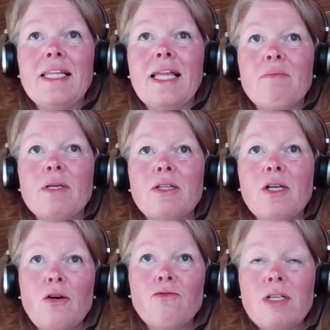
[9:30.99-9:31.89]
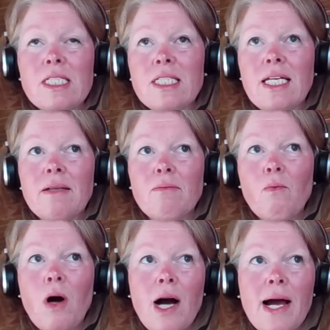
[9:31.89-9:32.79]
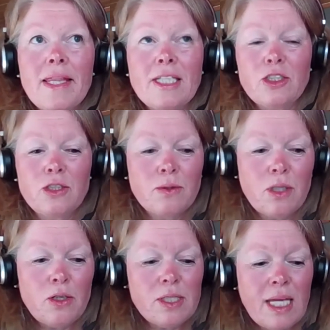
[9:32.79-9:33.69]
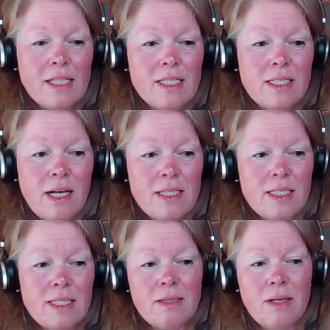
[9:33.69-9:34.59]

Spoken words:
they were reasoning why they should do those exercises,